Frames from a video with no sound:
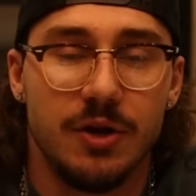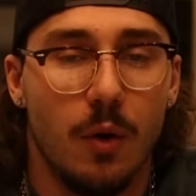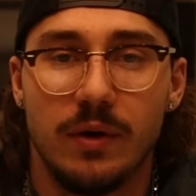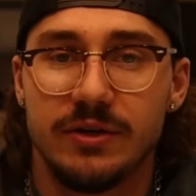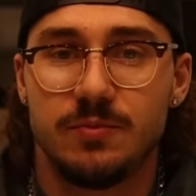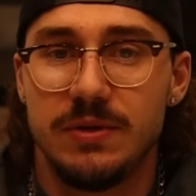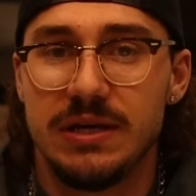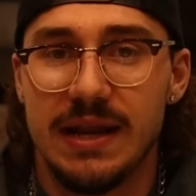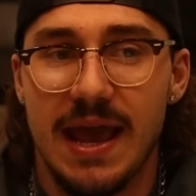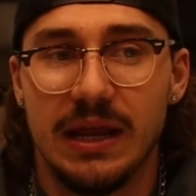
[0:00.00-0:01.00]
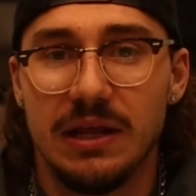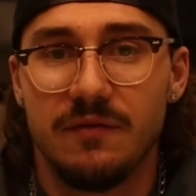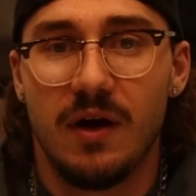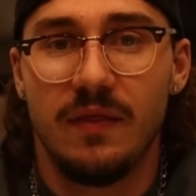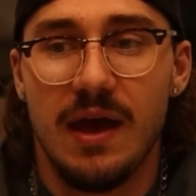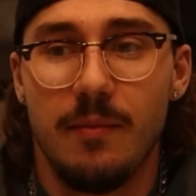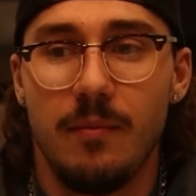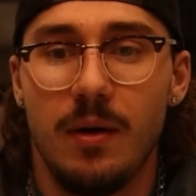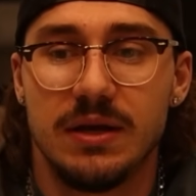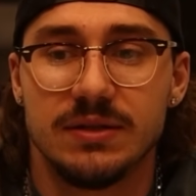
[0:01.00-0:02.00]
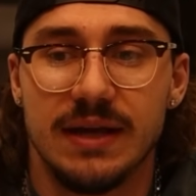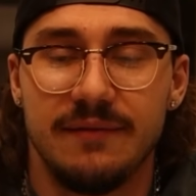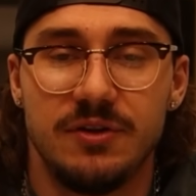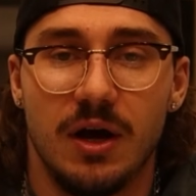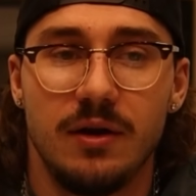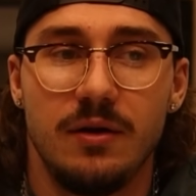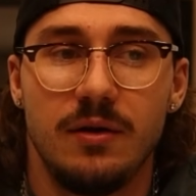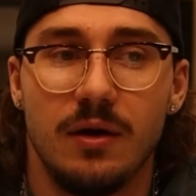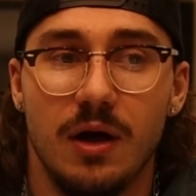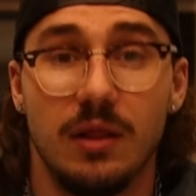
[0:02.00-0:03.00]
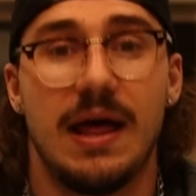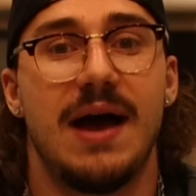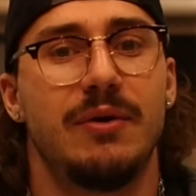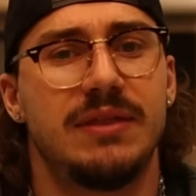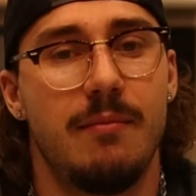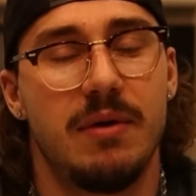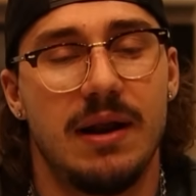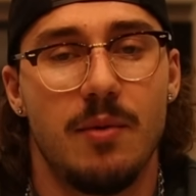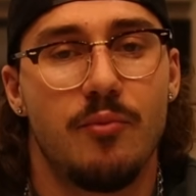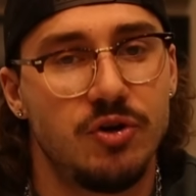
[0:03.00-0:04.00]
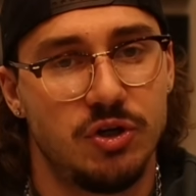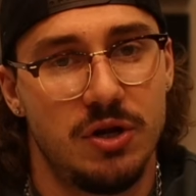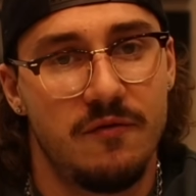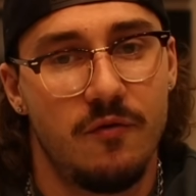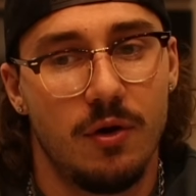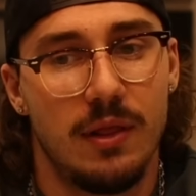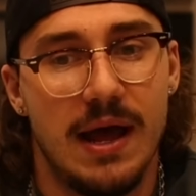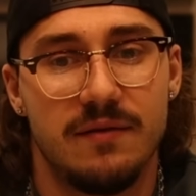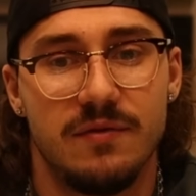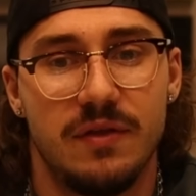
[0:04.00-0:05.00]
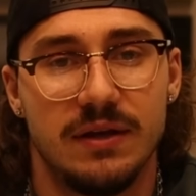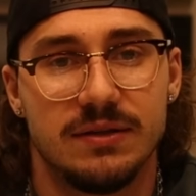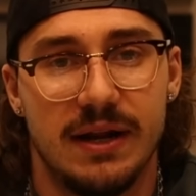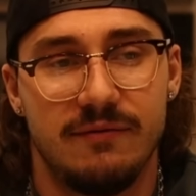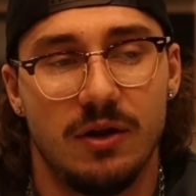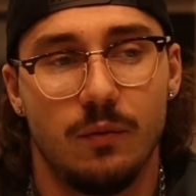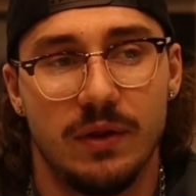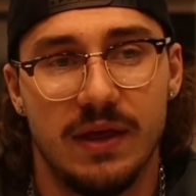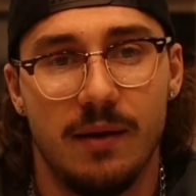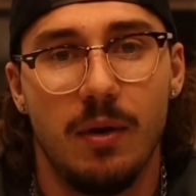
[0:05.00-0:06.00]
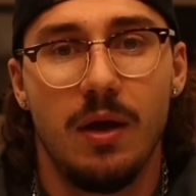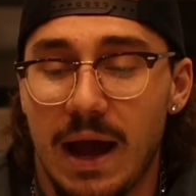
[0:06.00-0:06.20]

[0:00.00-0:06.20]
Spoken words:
I don't wanna speak negative on them because I've done a lot with them, and I'm appreciative for a lot of the things that I've done with them.